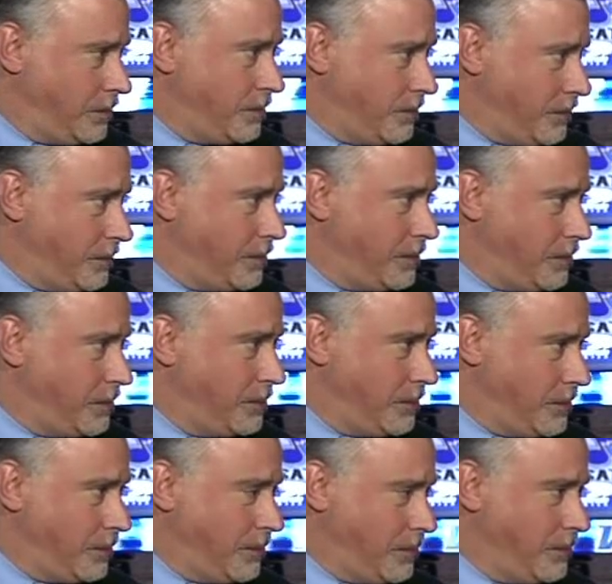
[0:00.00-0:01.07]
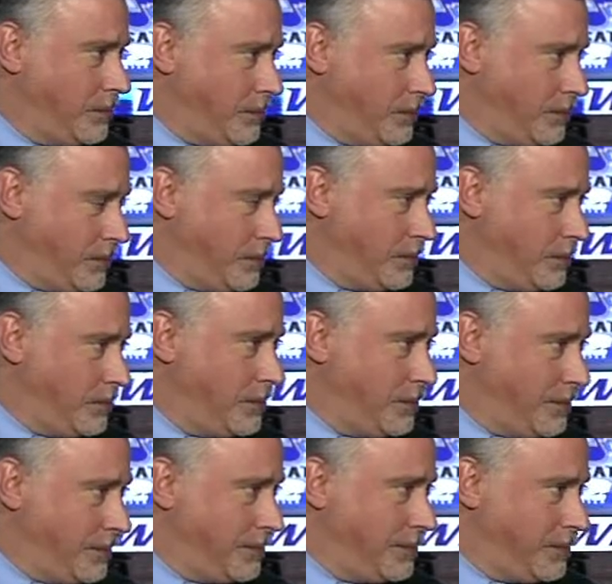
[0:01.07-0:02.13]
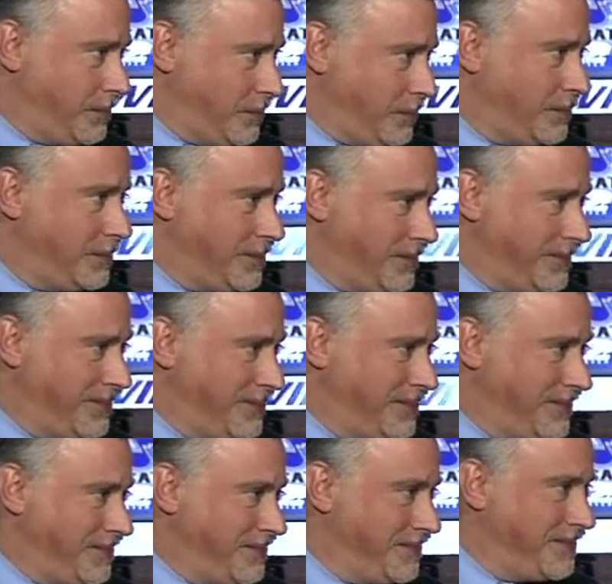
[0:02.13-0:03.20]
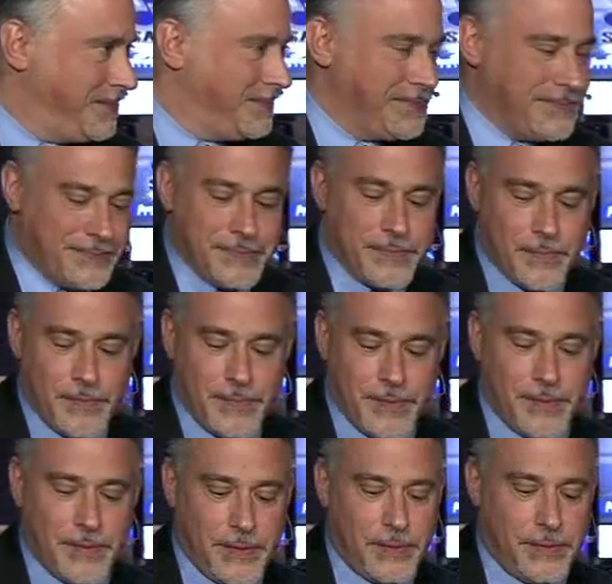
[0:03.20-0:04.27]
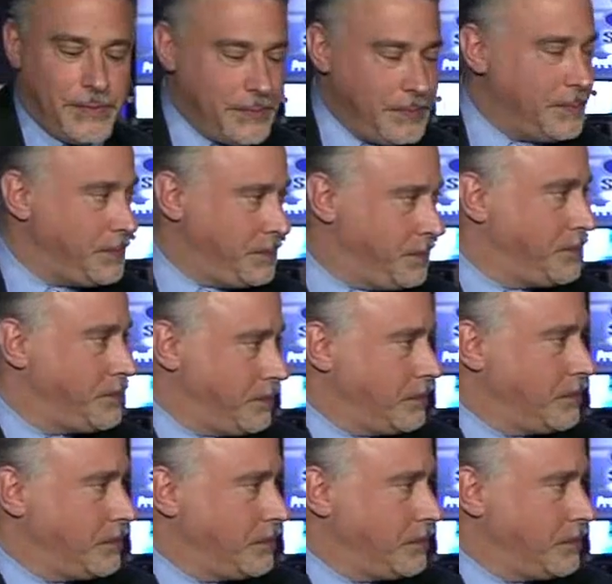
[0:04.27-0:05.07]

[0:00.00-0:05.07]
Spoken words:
This person isn't speaking.